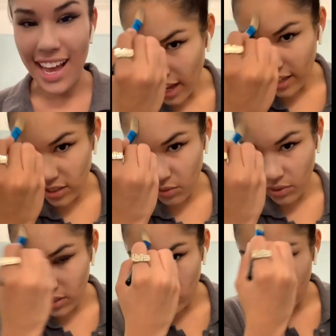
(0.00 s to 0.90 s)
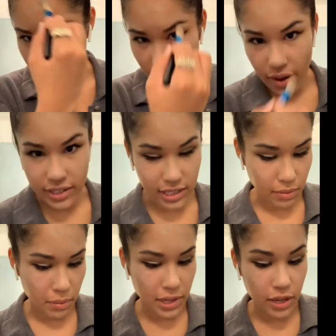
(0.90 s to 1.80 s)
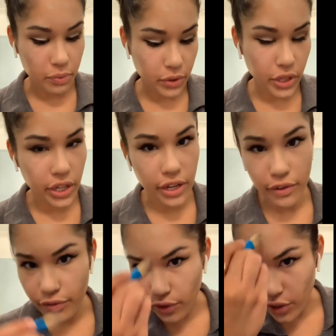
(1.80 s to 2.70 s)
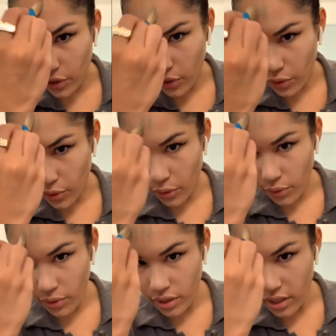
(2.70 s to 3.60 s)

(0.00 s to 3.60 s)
I just wanted to share how I did my makeup look for you